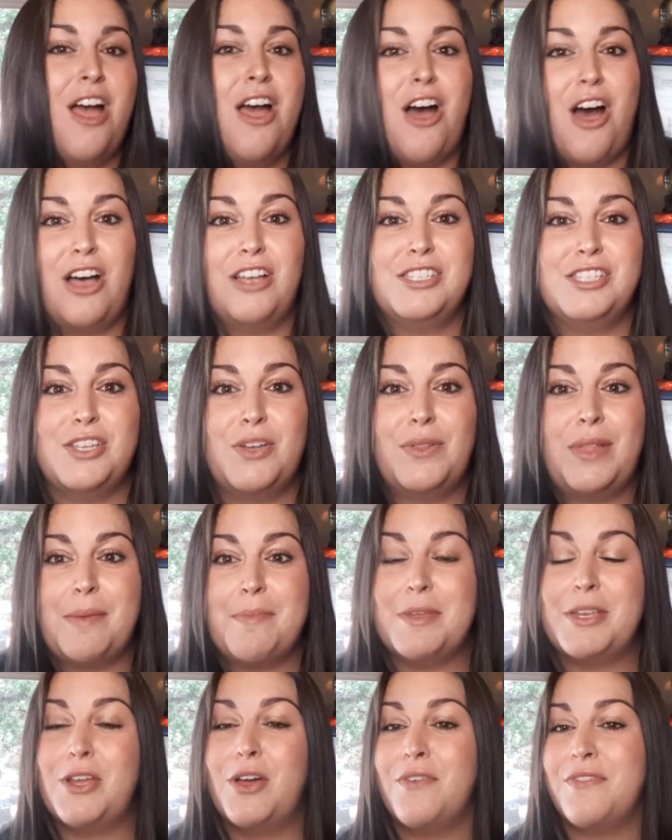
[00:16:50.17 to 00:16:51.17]
Also, let
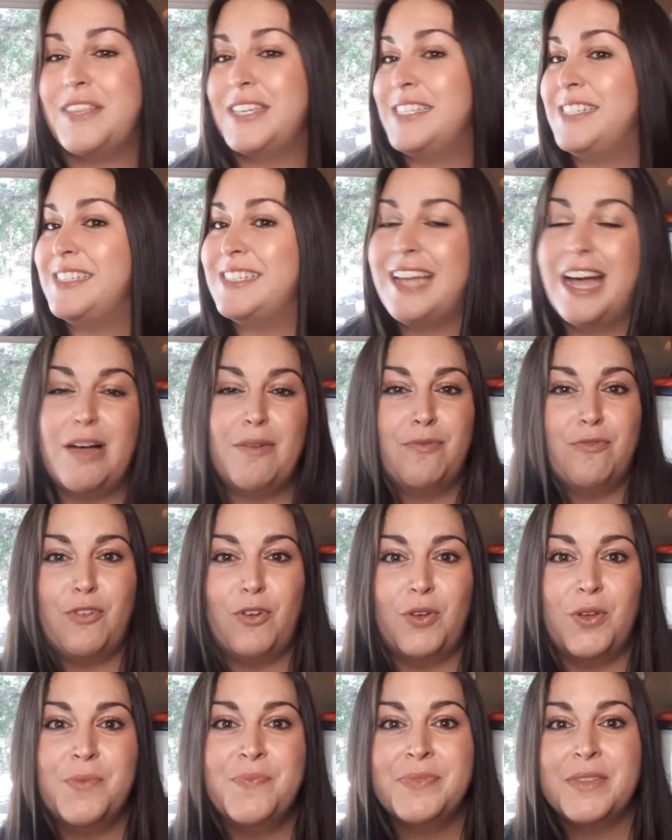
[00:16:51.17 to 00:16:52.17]
me know if this is
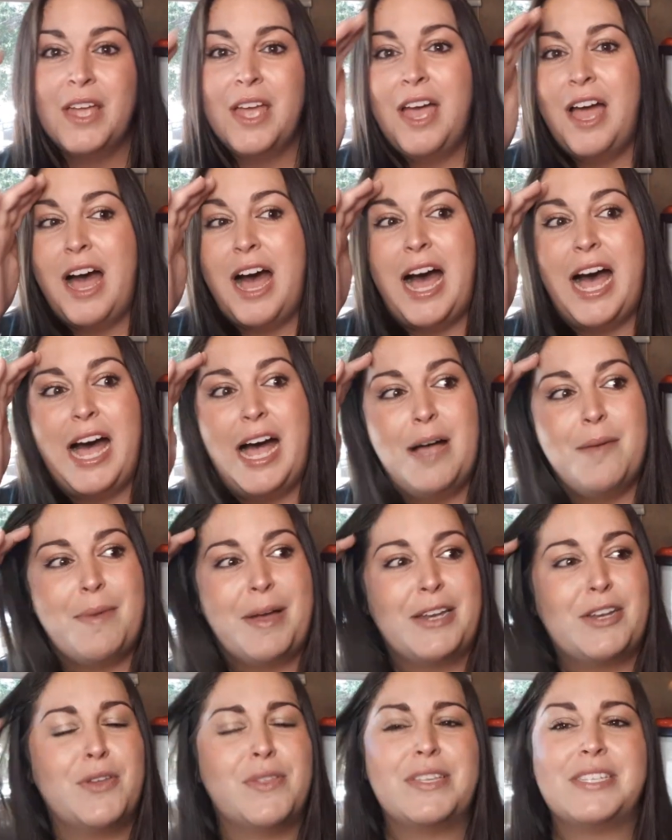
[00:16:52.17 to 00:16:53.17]
helpful. Um, I
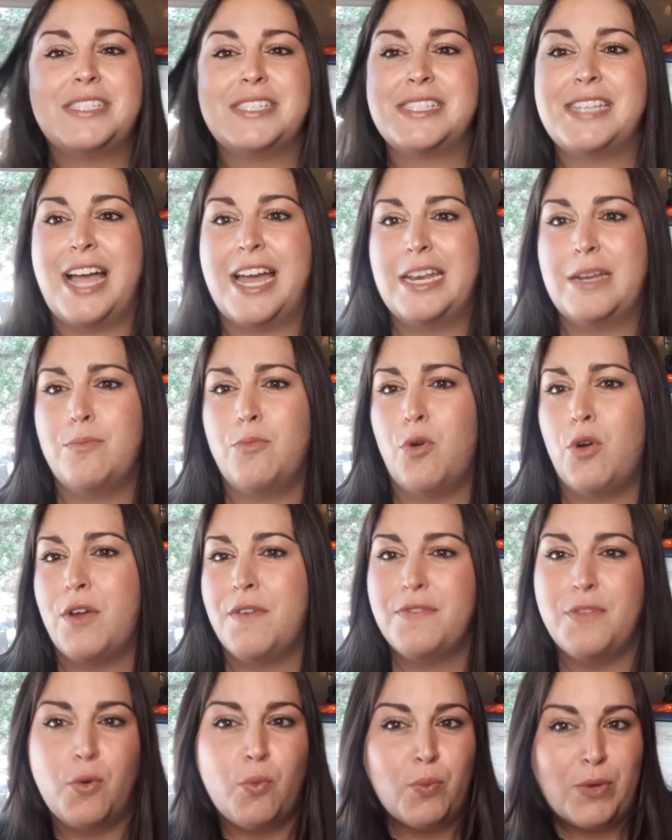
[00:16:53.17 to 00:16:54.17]
know this is kind of more
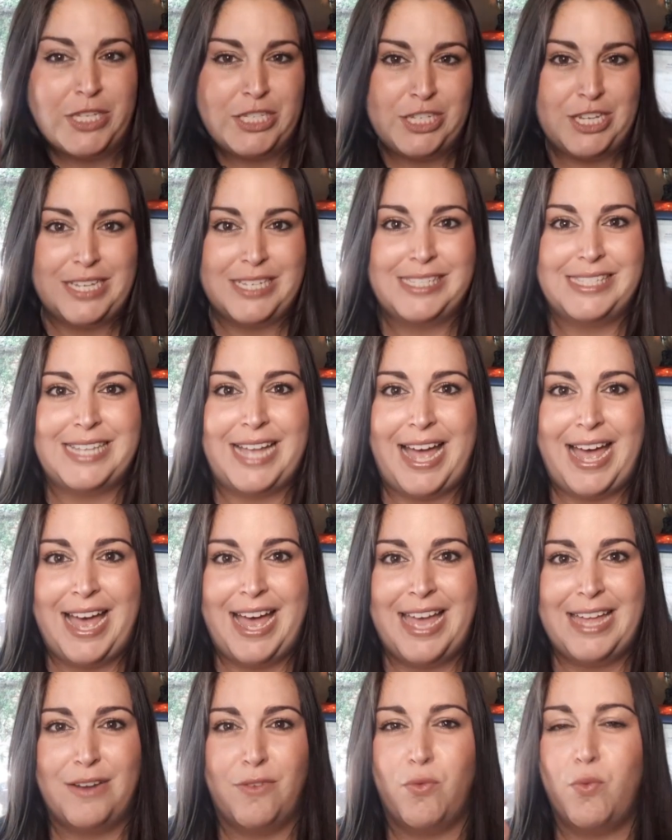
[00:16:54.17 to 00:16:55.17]
on the witchy
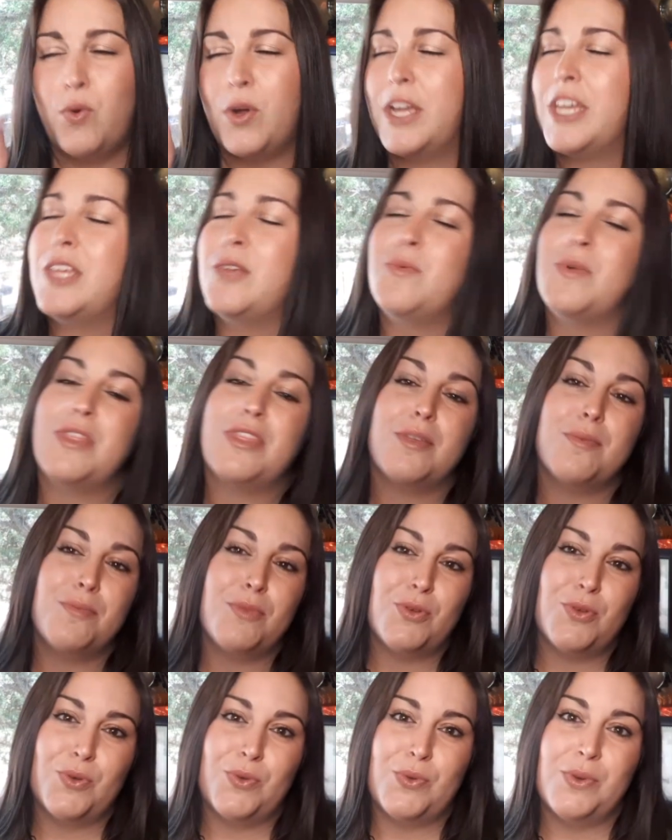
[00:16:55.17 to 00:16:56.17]
side of working with the
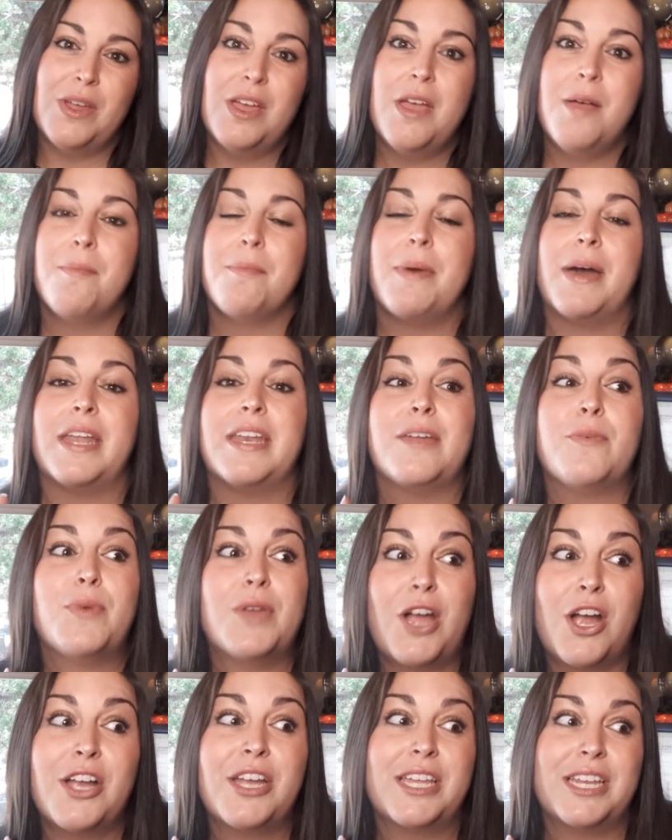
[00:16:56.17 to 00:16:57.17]
moon, but we
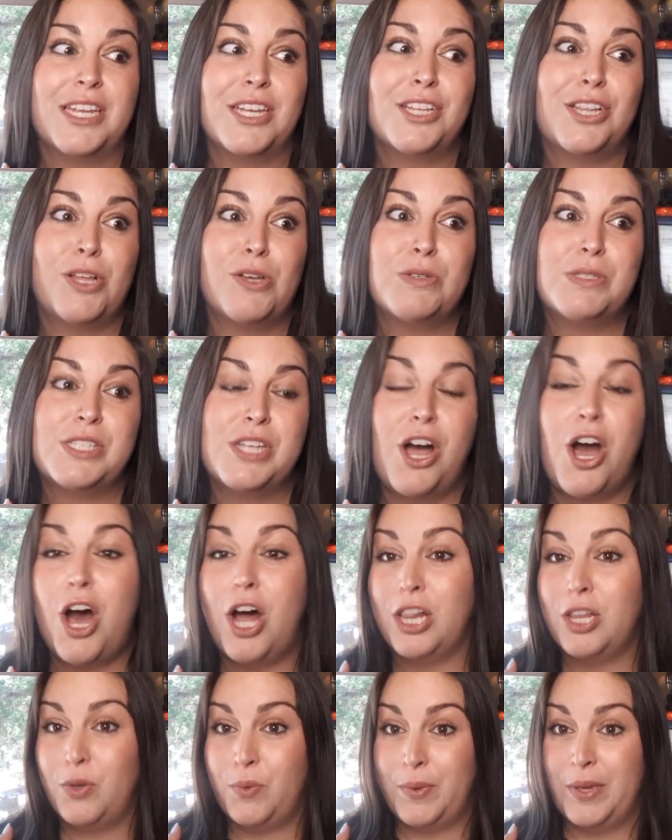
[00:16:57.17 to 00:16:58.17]
are getting close to
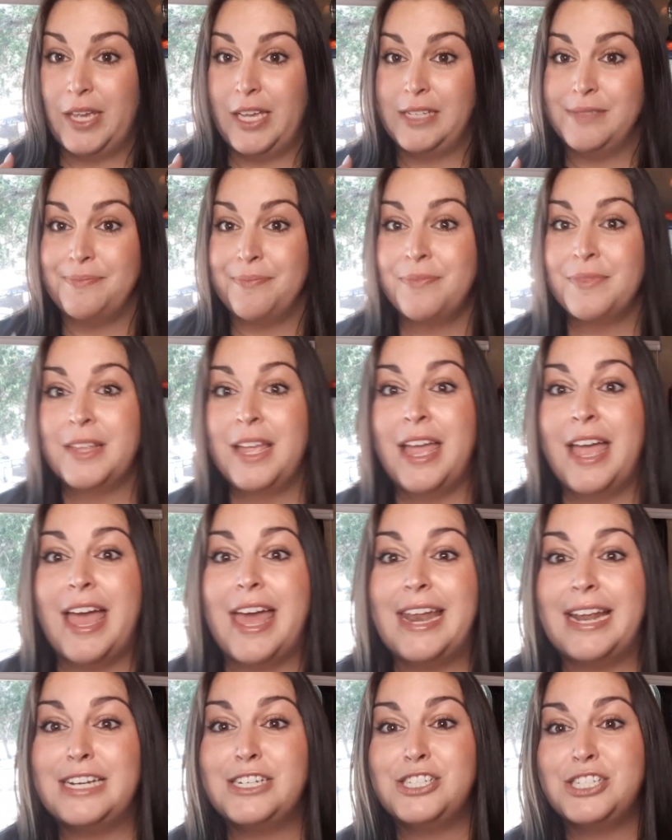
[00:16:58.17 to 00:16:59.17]
Halloween,
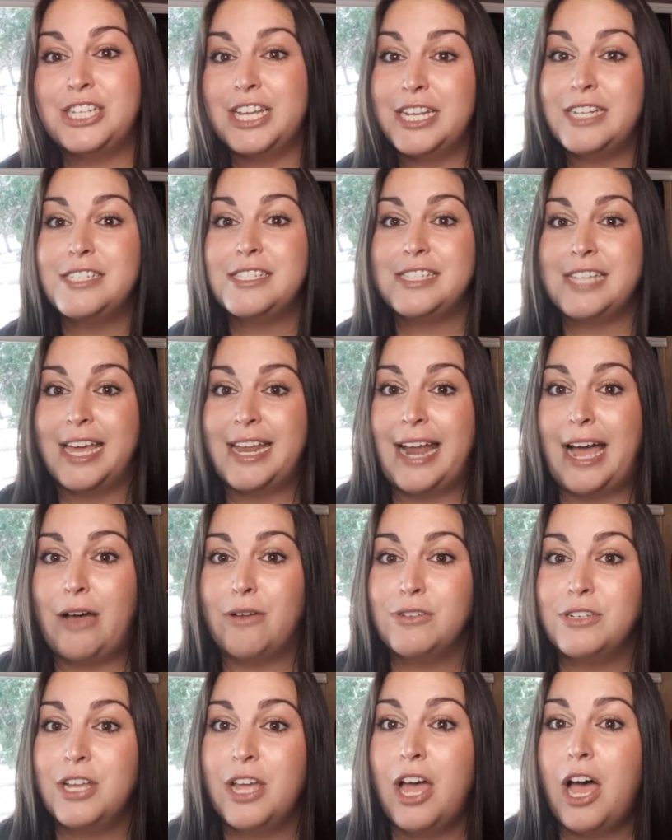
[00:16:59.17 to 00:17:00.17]
and I did set
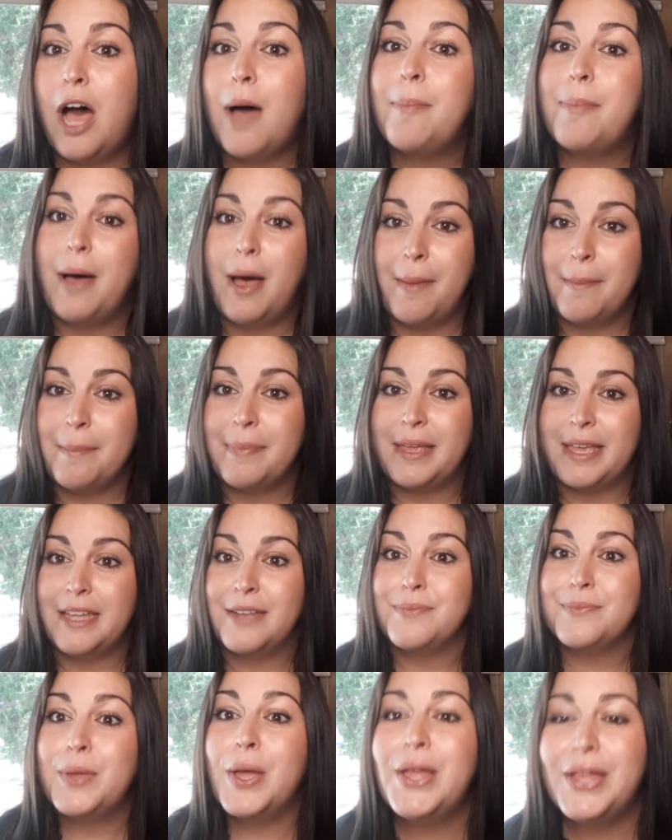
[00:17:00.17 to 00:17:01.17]
out a pumpkin.